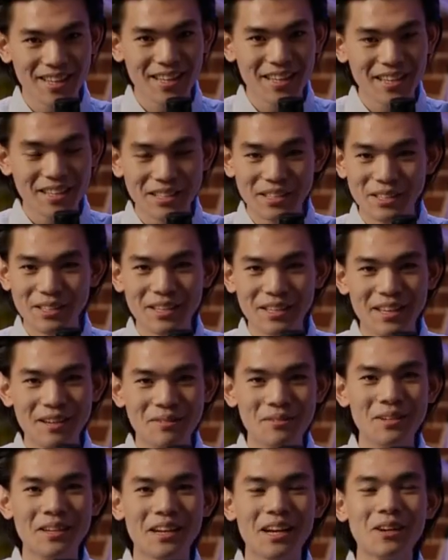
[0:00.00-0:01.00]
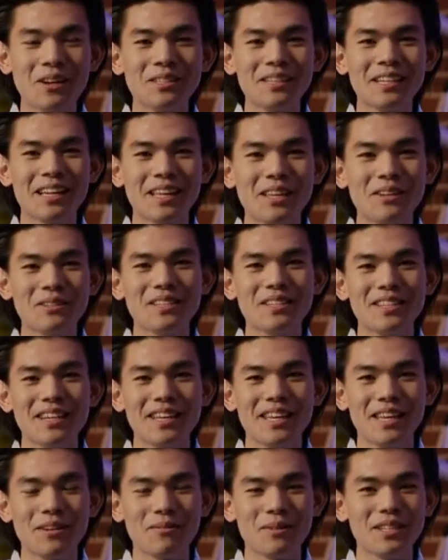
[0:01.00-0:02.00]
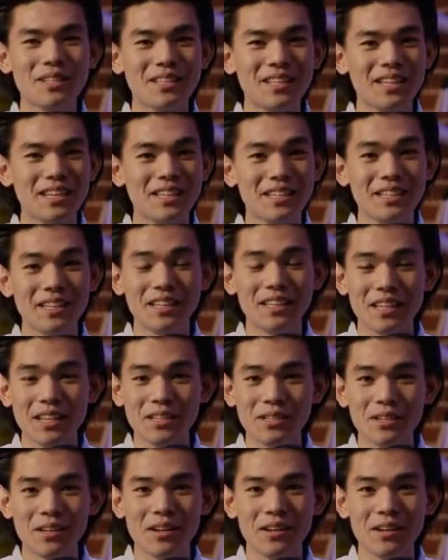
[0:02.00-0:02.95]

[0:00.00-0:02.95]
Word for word: See you in the next episode, take care everyone.